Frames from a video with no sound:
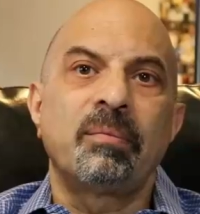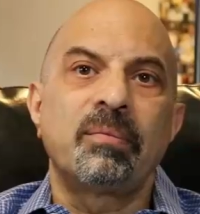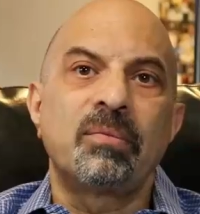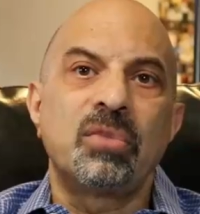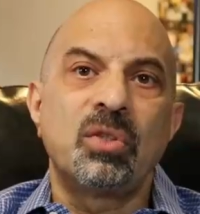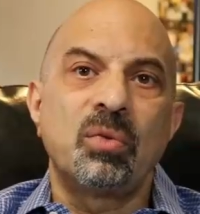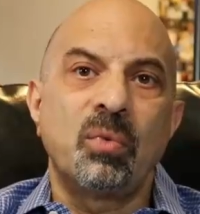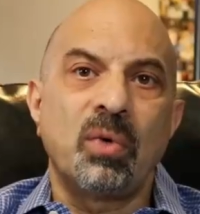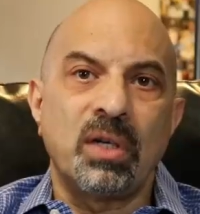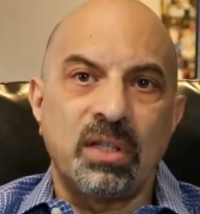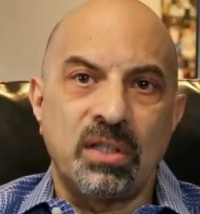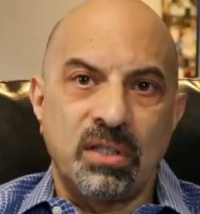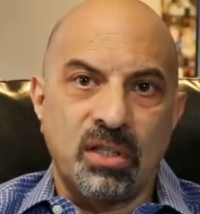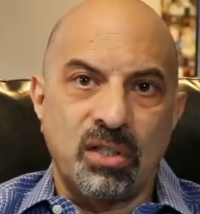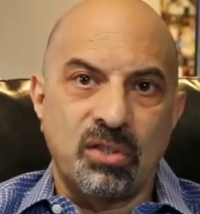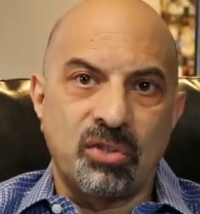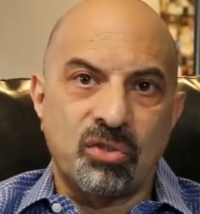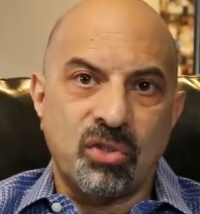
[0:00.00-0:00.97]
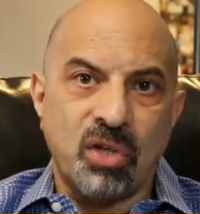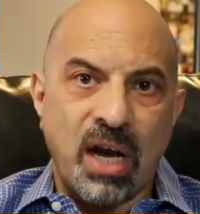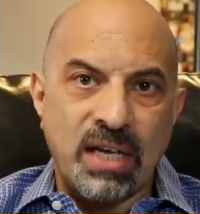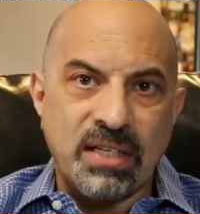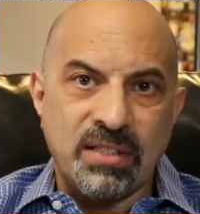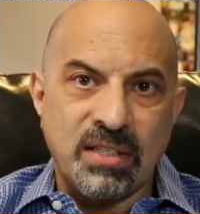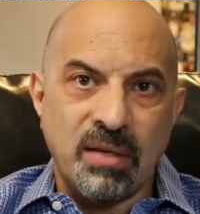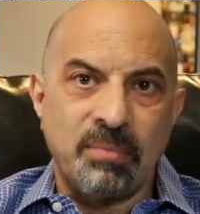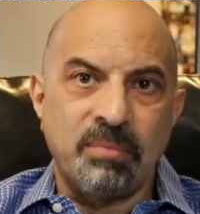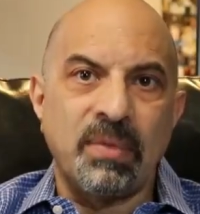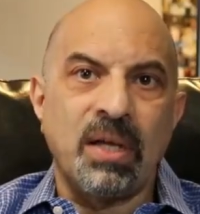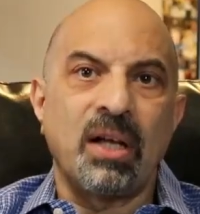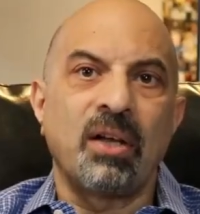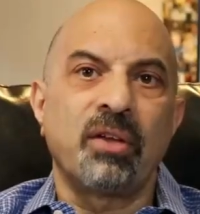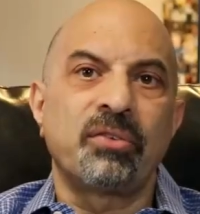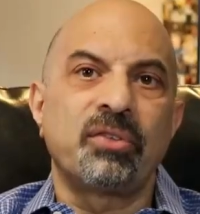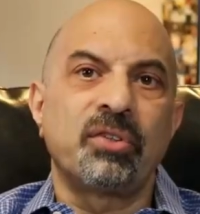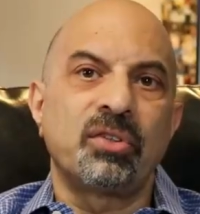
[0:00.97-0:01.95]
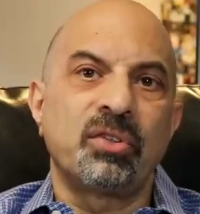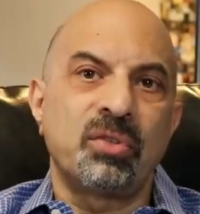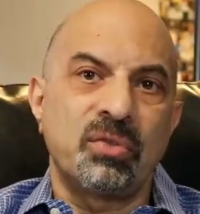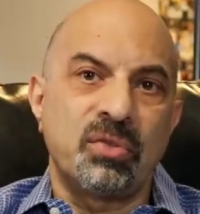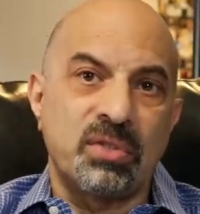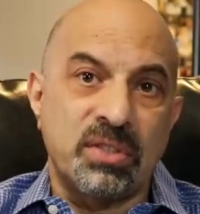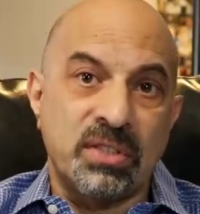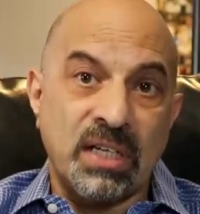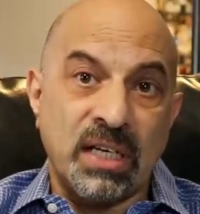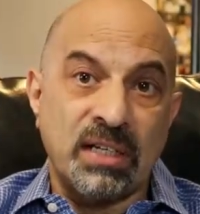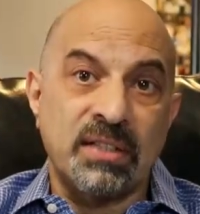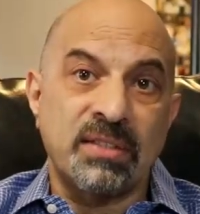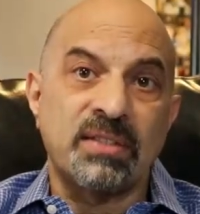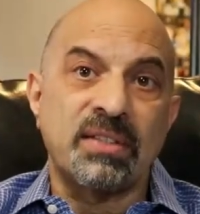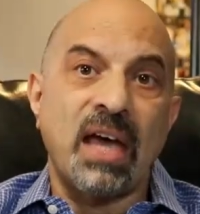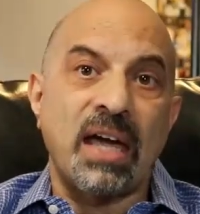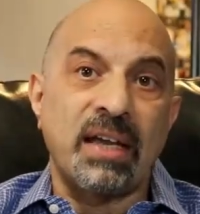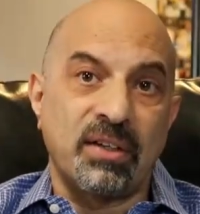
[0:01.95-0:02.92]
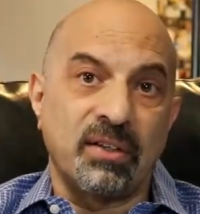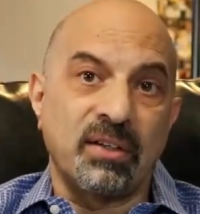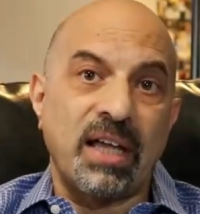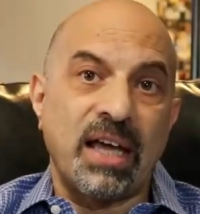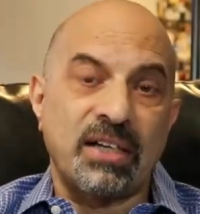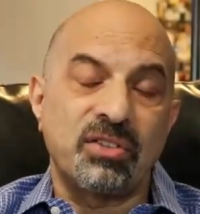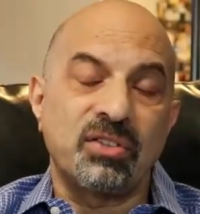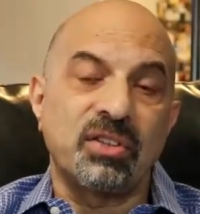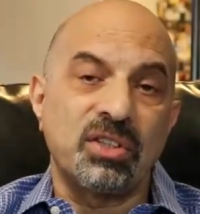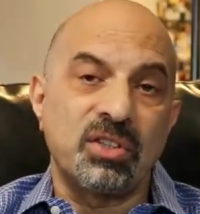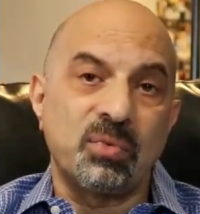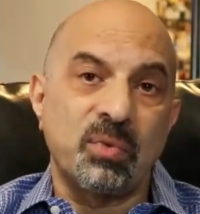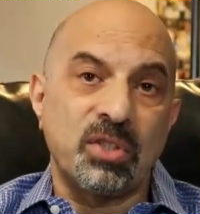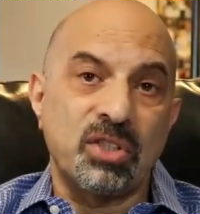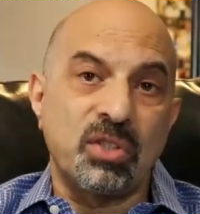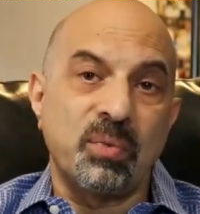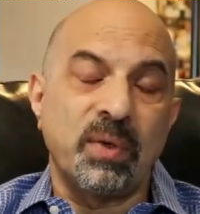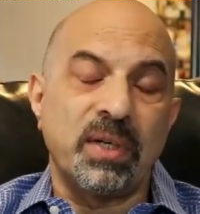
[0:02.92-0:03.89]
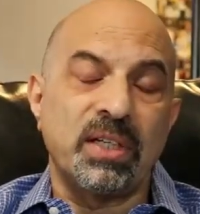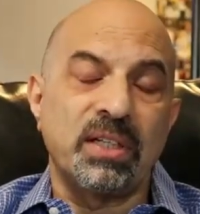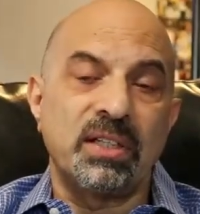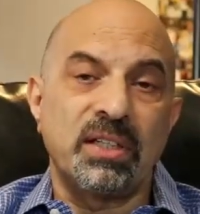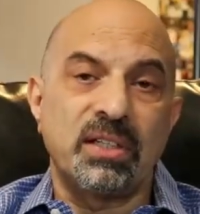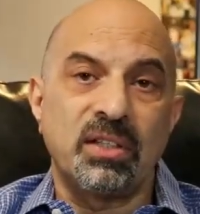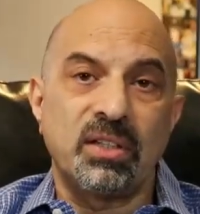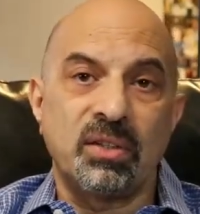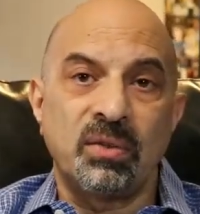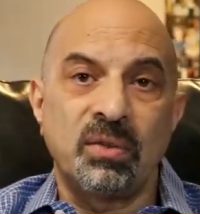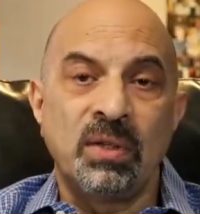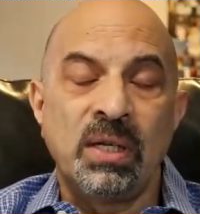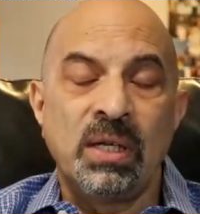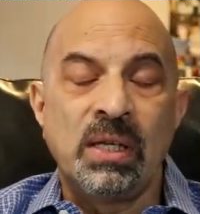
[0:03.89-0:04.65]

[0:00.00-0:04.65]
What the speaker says: She wanted to try something else, or do second cycle, actually, is what she wanted to do.